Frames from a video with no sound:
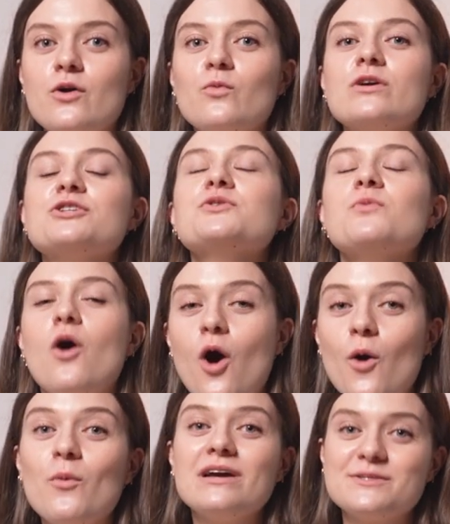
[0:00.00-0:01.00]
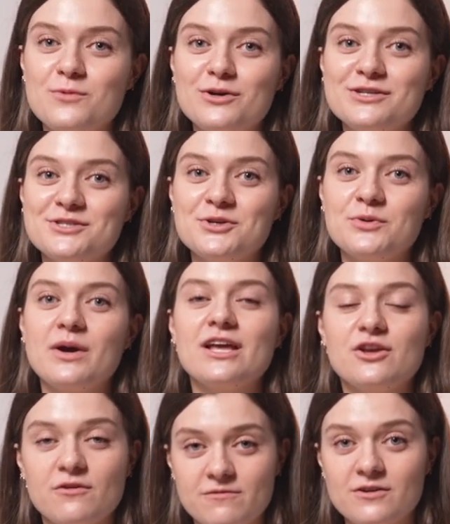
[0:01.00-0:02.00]
which you always want to do
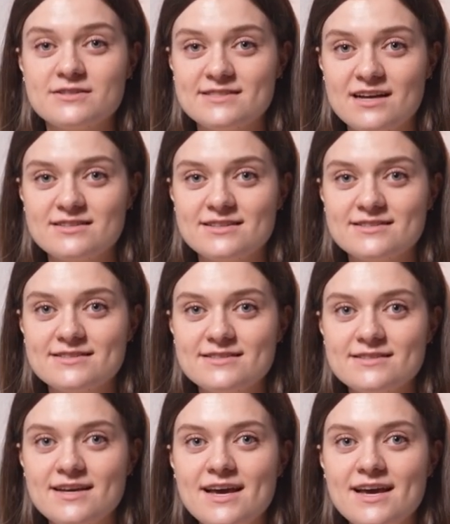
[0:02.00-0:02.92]
in your first sentence.